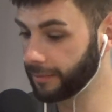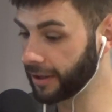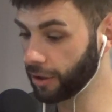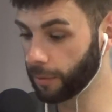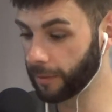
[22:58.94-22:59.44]

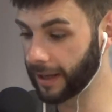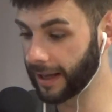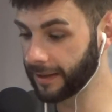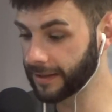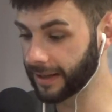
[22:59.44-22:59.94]
Gilbert
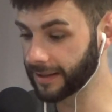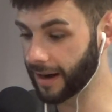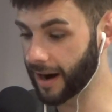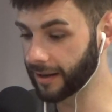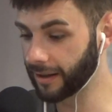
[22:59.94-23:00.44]
Melendez against
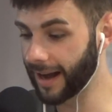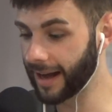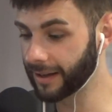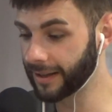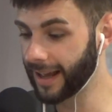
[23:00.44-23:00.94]
Arnold
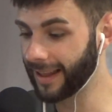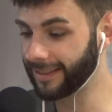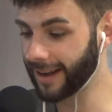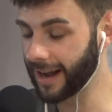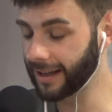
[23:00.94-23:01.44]
Allen.
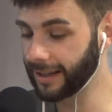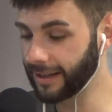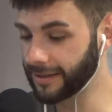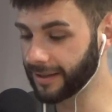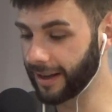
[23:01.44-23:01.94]
That
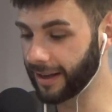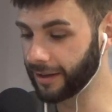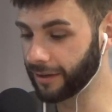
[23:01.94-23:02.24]
is a